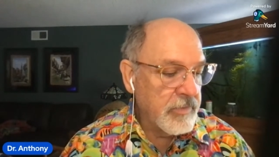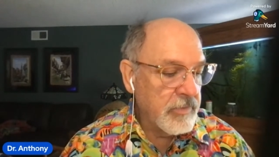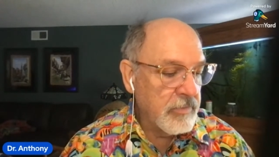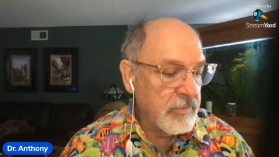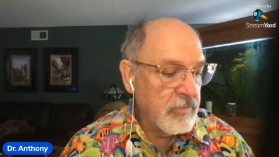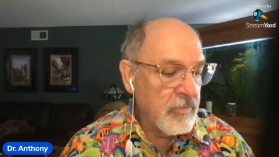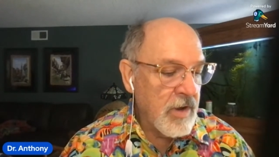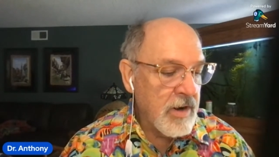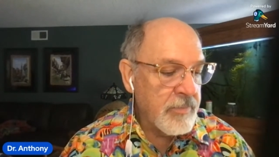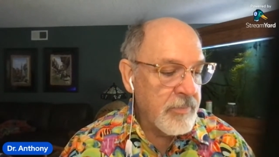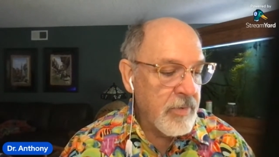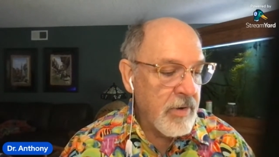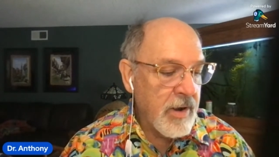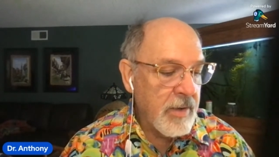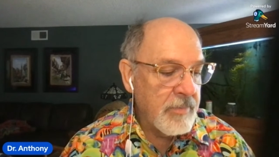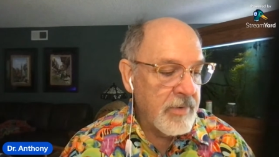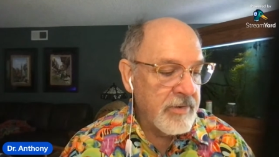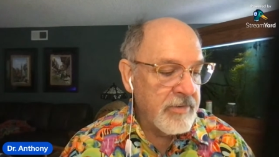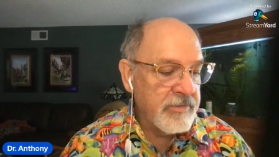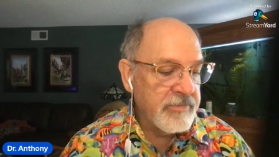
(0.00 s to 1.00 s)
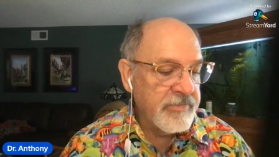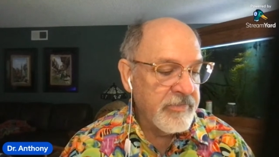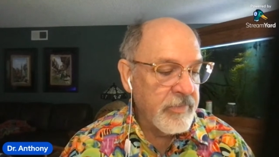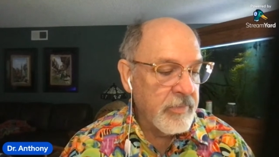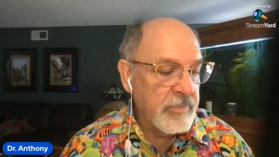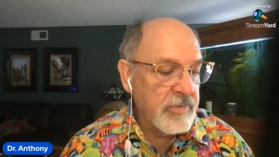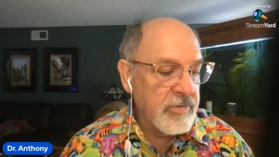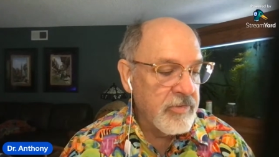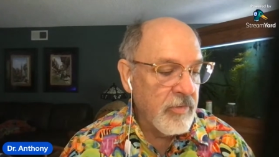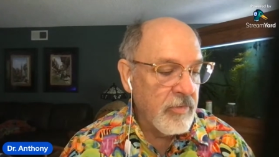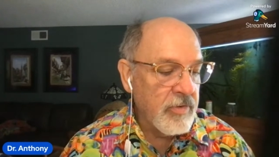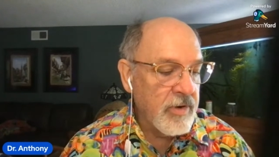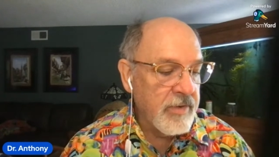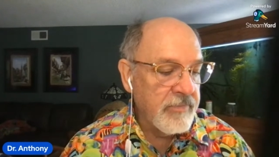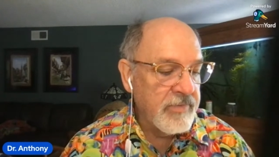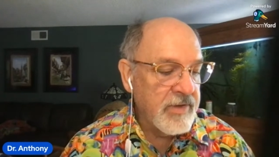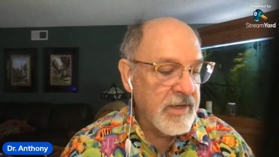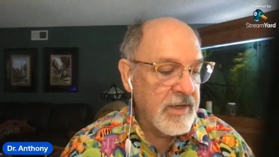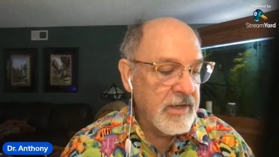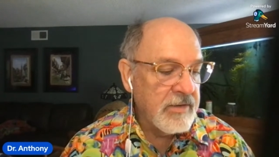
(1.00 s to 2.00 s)
water parameters of the majority of
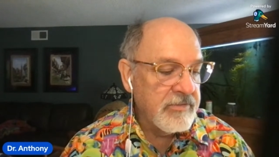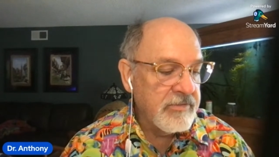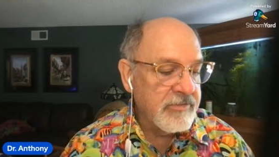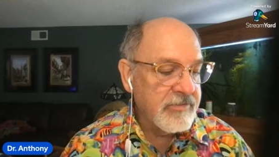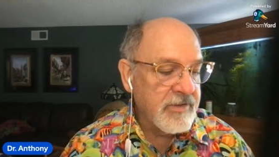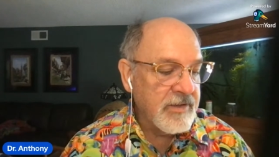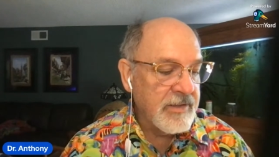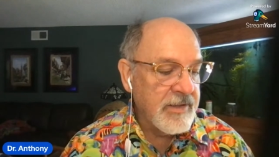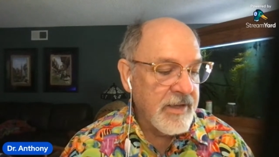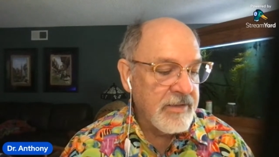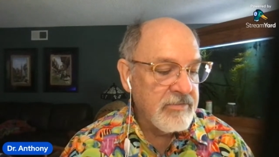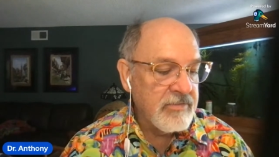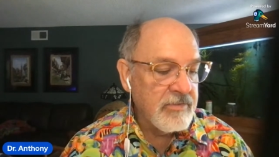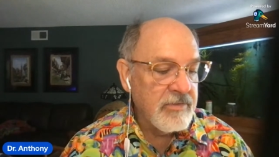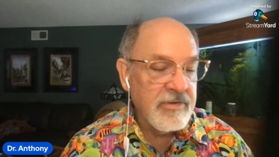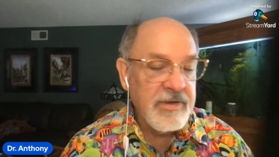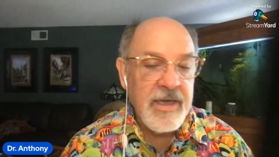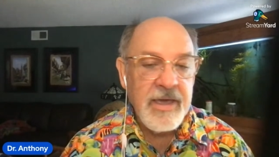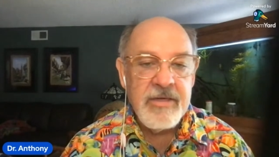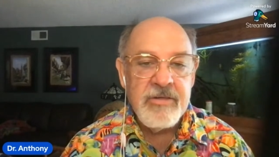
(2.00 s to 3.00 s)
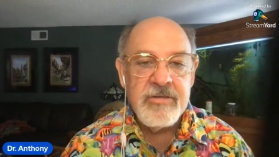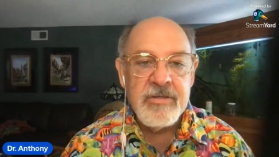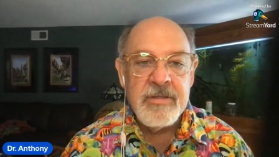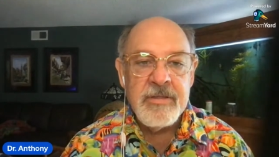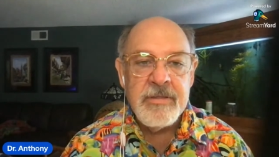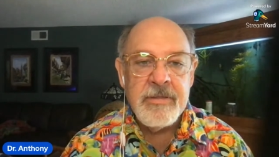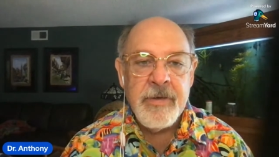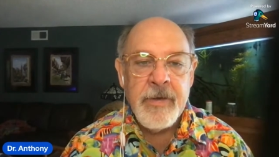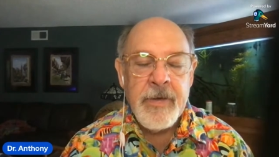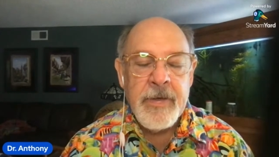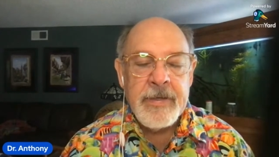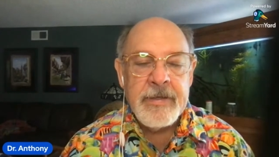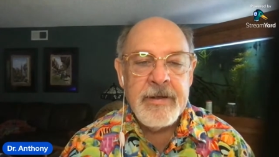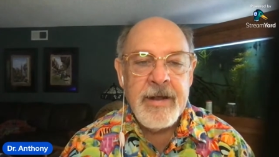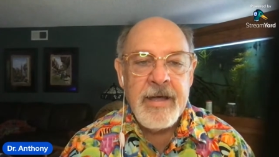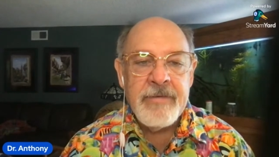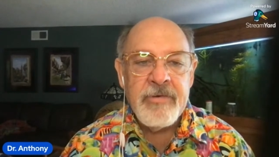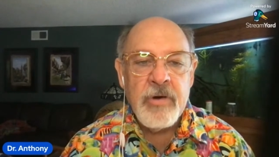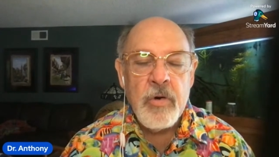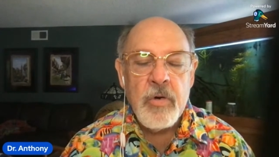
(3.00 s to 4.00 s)
Iquitos collection locations. I
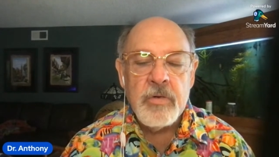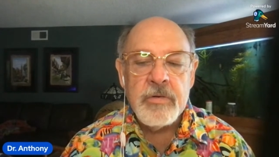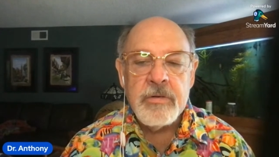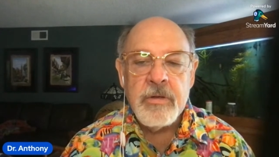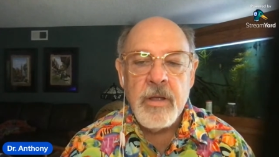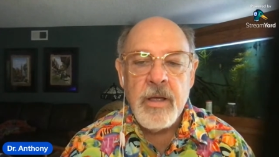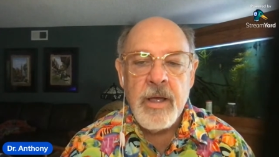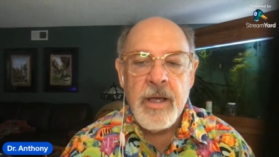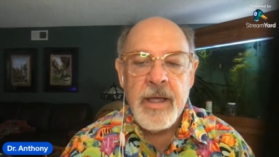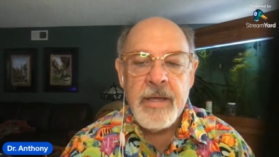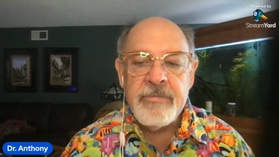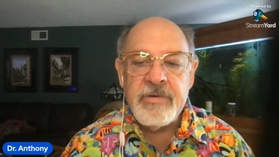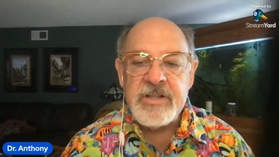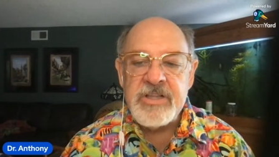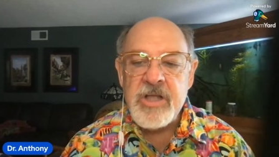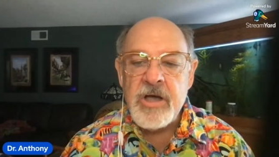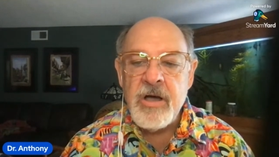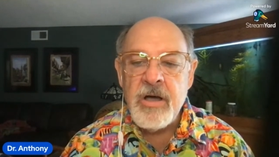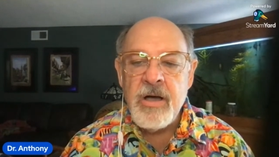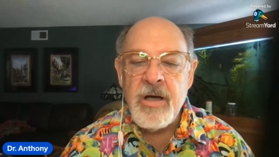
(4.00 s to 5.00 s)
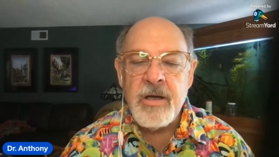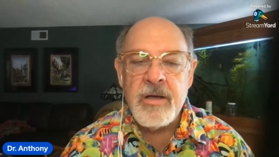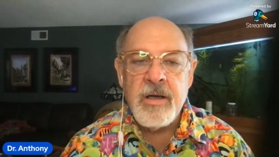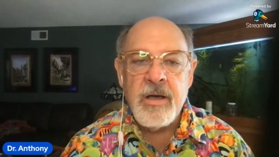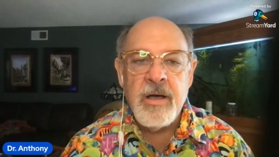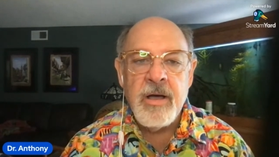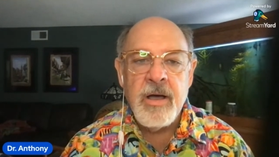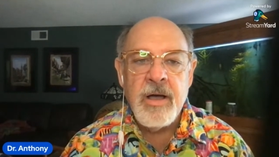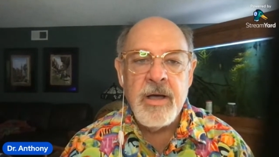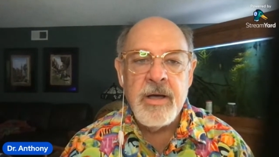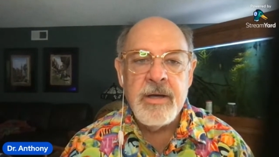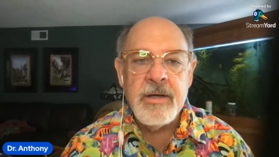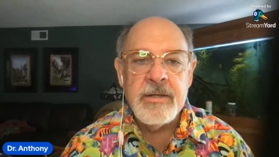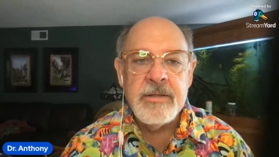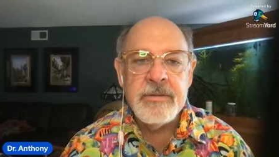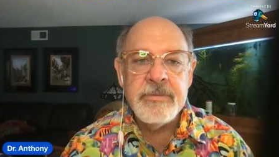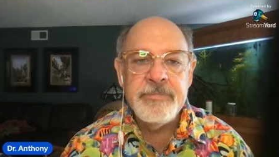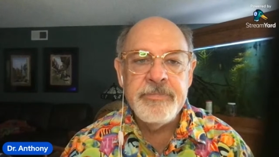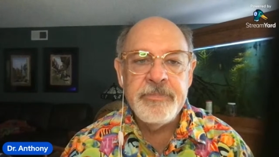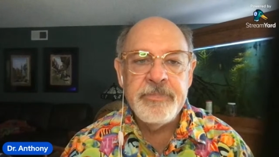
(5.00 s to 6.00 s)
have a talk
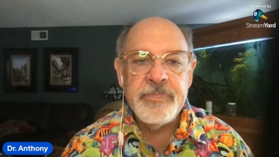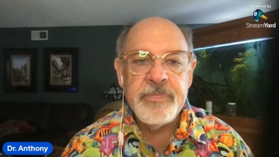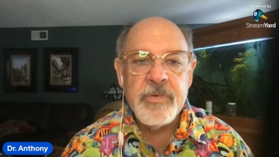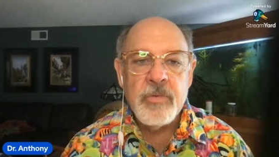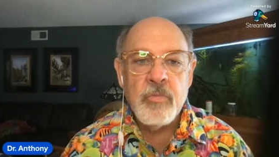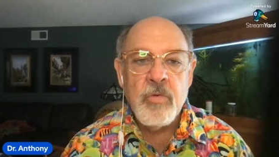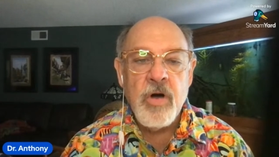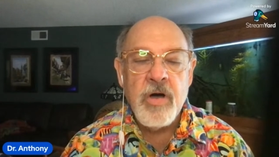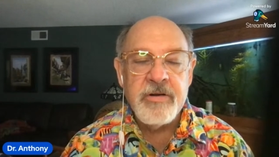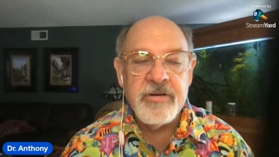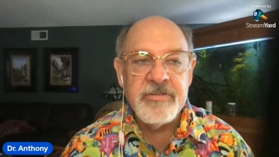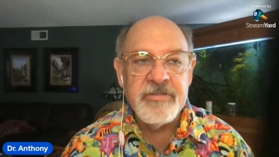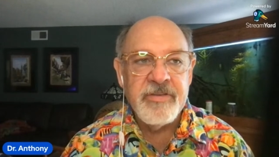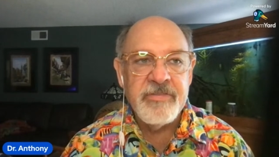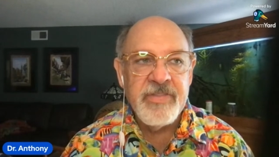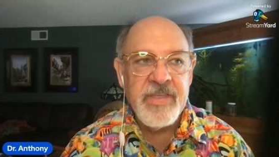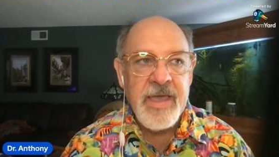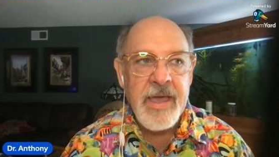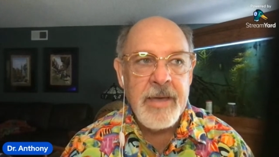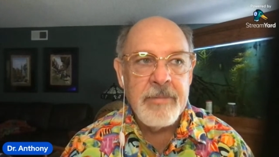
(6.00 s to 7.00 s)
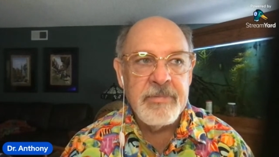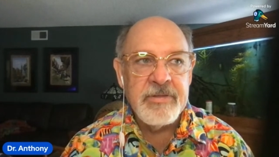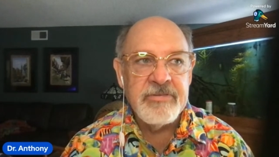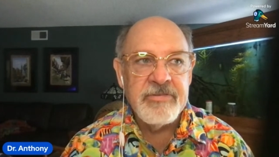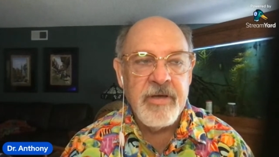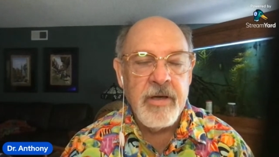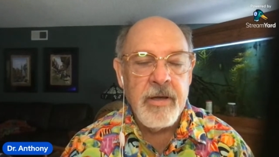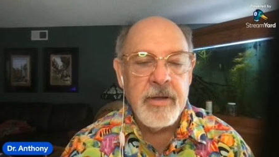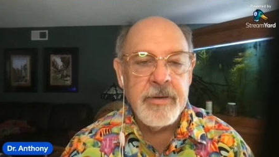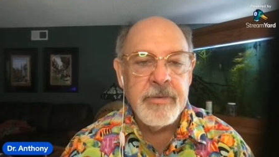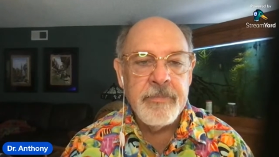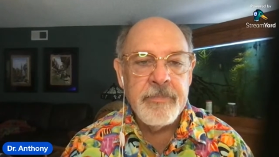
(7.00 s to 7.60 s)
on waters of the Amazon.